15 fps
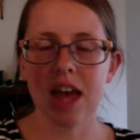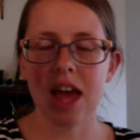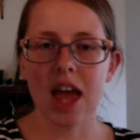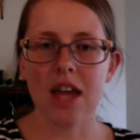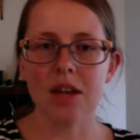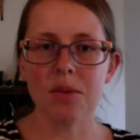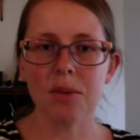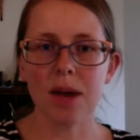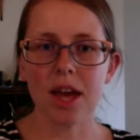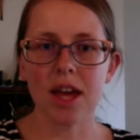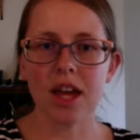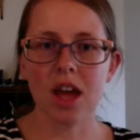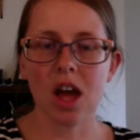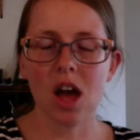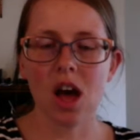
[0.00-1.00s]

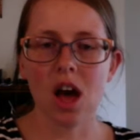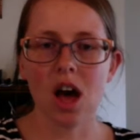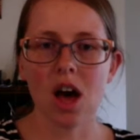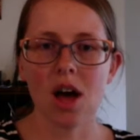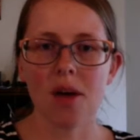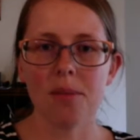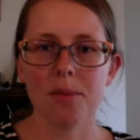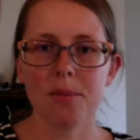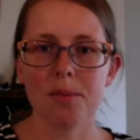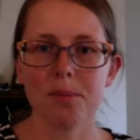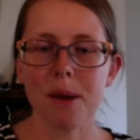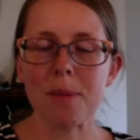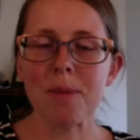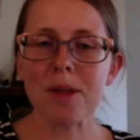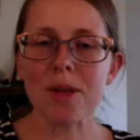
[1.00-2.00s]
Anyway, my
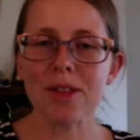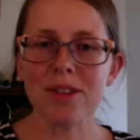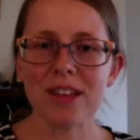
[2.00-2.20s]
mother